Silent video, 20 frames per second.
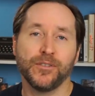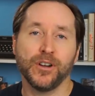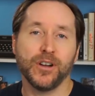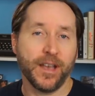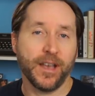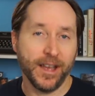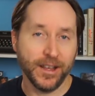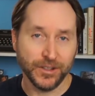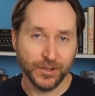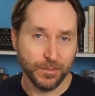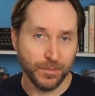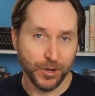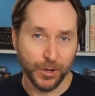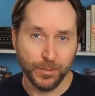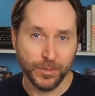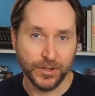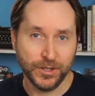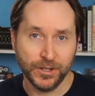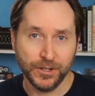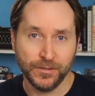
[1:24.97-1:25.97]
for all kinds of
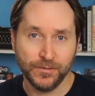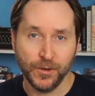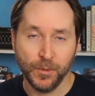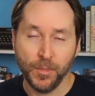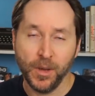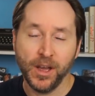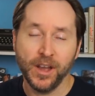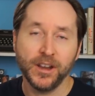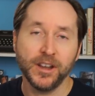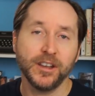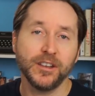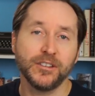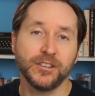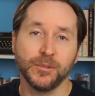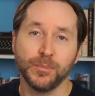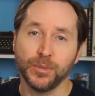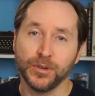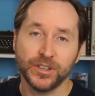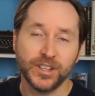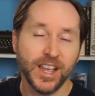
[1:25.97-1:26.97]
purposes, from hunting
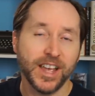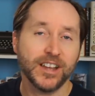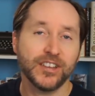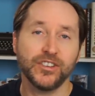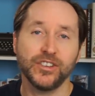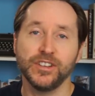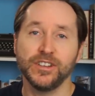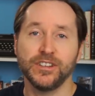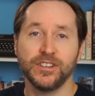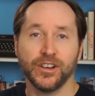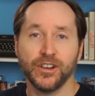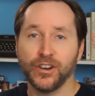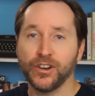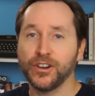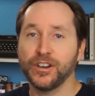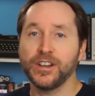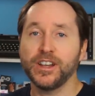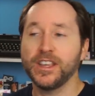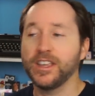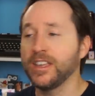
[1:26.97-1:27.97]
to protection to
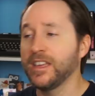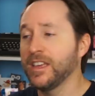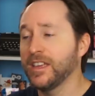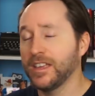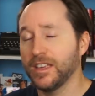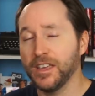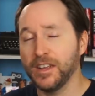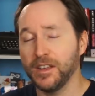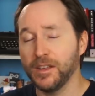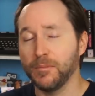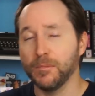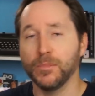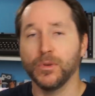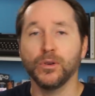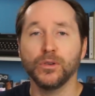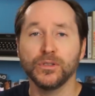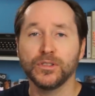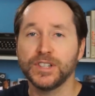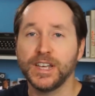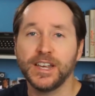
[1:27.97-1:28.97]
herding, getting
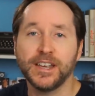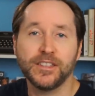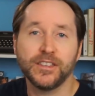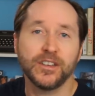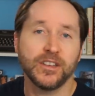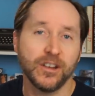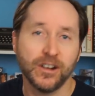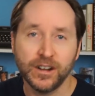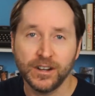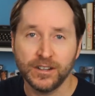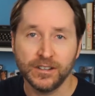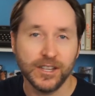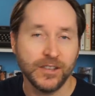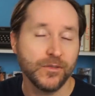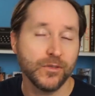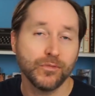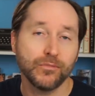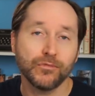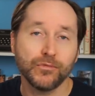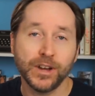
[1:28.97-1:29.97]
moles out of the garden,
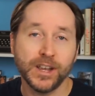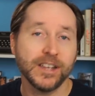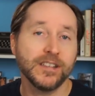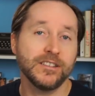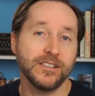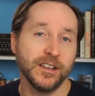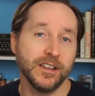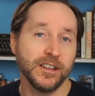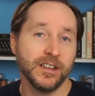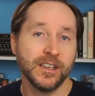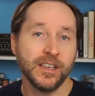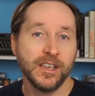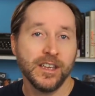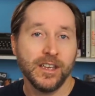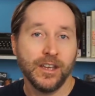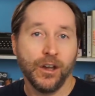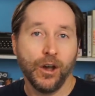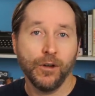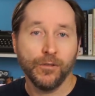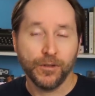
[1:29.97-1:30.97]
even racing.
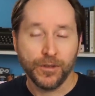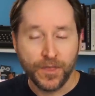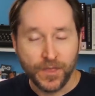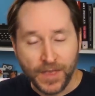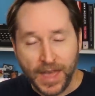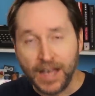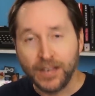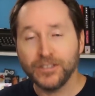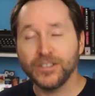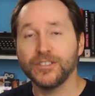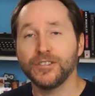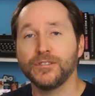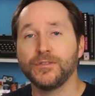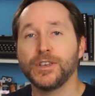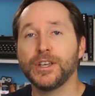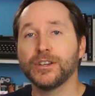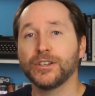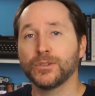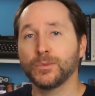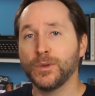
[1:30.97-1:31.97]
Over thousands of
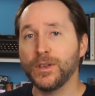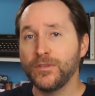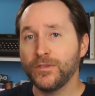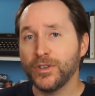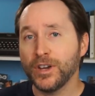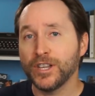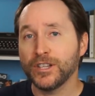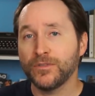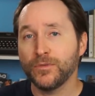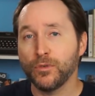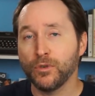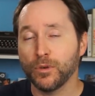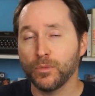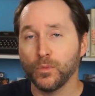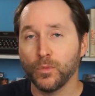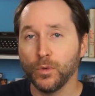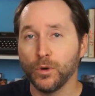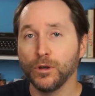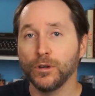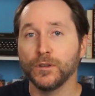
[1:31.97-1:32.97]
years, we've
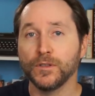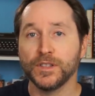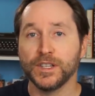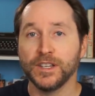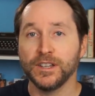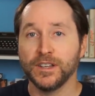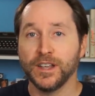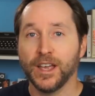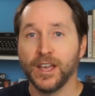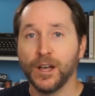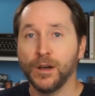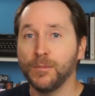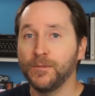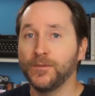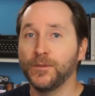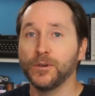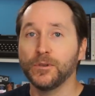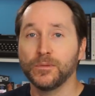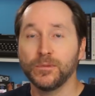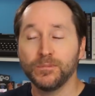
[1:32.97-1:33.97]
transformed wolves into
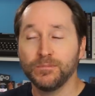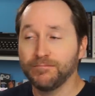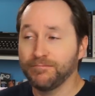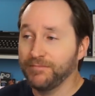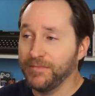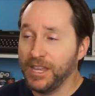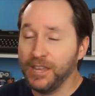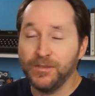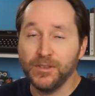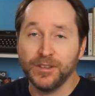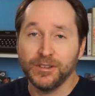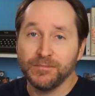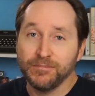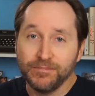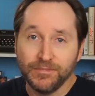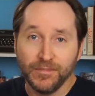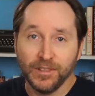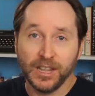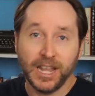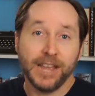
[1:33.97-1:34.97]
helpful, even
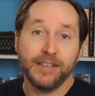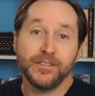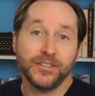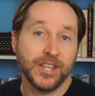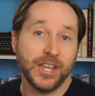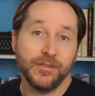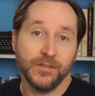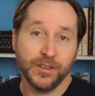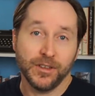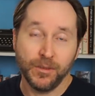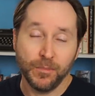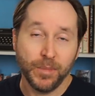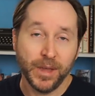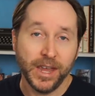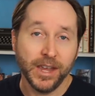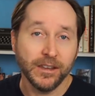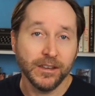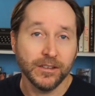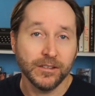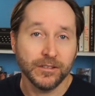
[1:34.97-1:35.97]
life-saving
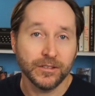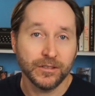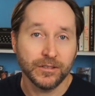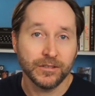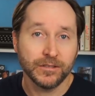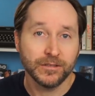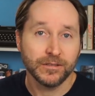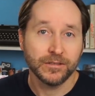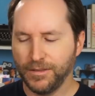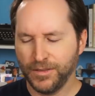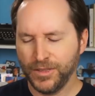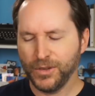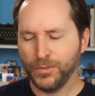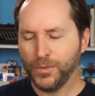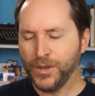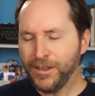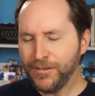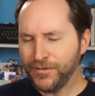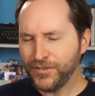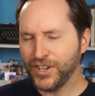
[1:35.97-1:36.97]
companions. That
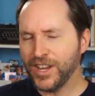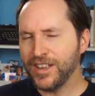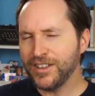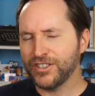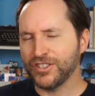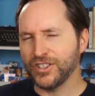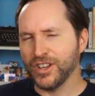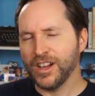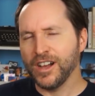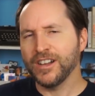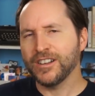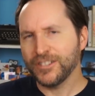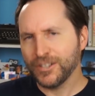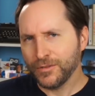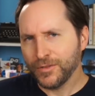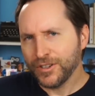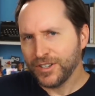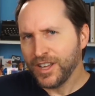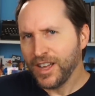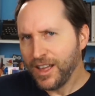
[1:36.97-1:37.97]
we've changed dogs
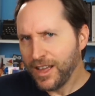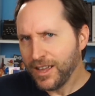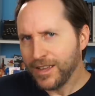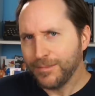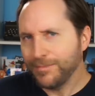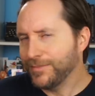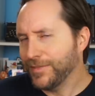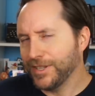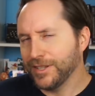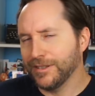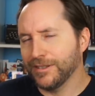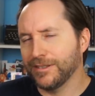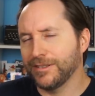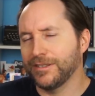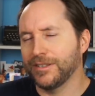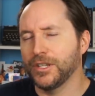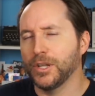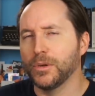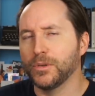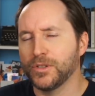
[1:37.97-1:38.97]
over time
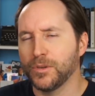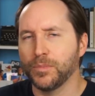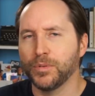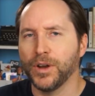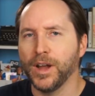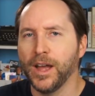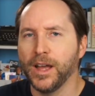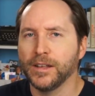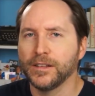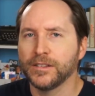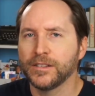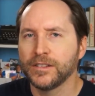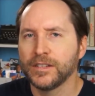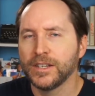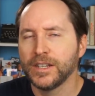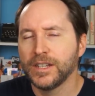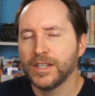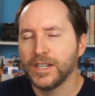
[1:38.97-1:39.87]
is no surprise.